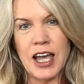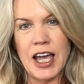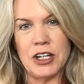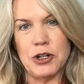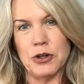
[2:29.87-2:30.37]

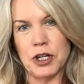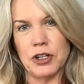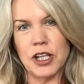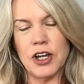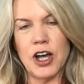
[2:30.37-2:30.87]
and you can
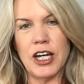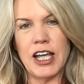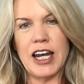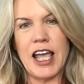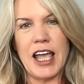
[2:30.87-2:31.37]
click on
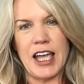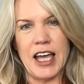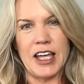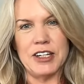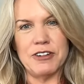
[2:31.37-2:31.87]
it
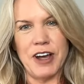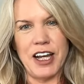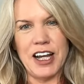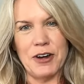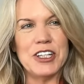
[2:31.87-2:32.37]
and find out.